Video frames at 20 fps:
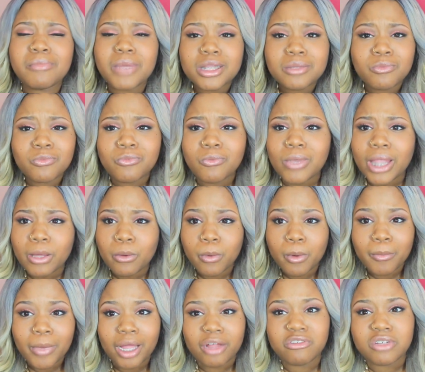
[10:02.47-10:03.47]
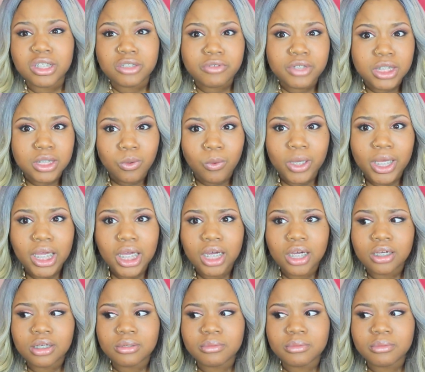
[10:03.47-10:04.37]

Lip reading: month like went by really quick.